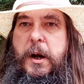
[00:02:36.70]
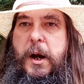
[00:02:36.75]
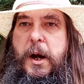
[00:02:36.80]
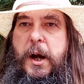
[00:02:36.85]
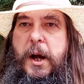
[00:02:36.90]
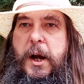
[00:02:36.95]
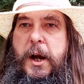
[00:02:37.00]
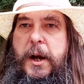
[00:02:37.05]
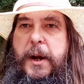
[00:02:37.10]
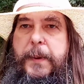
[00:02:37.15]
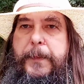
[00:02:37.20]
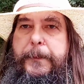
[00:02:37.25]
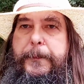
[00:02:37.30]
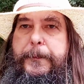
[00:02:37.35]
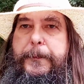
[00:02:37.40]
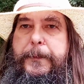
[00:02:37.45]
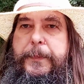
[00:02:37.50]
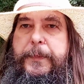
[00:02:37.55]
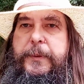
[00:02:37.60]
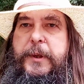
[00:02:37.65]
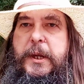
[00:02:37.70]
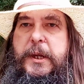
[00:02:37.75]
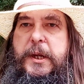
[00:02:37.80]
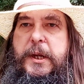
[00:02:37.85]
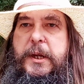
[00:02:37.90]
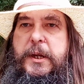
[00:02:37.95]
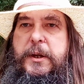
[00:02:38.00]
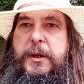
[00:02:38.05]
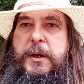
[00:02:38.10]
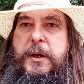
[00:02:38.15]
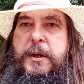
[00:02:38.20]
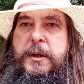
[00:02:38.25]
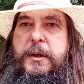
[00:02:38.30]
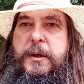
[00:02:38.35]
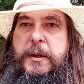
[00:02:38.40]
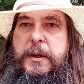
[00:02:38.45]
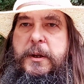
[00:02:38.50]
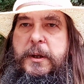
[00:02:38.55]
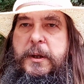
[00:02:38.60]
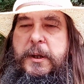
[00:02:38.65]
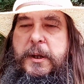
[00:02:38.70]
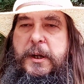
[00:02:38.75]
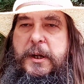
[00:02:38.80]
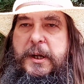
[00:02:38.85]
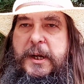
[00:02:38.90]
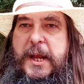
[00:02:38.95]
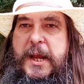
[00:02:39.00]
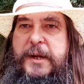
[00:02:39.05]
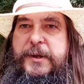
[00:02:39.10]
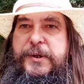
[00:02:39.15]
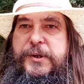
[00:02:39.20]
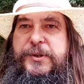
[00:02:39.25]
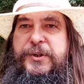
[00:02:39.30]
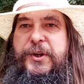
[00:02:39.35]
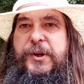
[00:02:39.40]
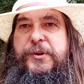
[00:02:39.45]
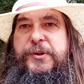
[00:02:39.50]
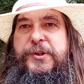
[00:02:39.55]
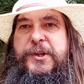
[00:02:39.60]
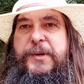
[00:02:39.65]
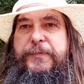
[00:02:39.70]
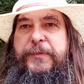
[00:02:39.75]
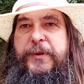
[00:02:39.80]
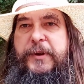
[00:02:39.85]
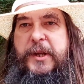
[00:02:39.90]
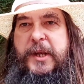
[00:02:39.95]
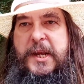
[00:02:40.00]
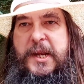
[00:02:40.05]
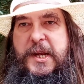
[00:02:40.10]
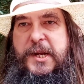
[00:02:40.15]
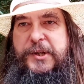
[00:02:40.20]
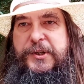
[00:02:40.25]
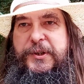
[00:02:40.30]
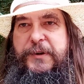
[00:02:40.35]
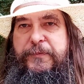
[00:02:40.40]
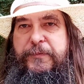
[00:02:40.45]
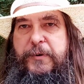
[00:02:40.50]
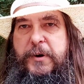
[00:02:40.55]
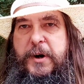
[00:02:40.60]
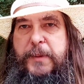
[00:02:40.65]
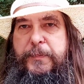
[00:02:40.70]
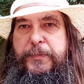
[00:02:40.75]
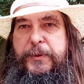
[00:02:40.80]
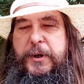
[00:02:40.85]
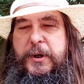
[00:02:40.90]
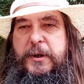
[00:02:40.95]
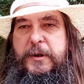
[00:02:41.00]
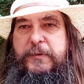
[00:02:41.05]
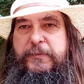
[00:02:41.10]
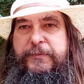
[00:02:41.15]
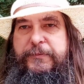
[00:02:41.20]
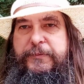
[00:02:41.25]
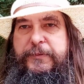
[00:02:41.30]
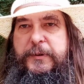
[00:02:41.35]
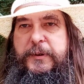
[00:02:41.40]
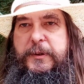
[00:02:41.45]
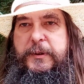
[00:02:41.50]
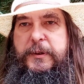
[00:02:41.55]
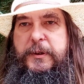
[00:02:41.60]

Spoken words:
The letters on some of the keys have rubbed off,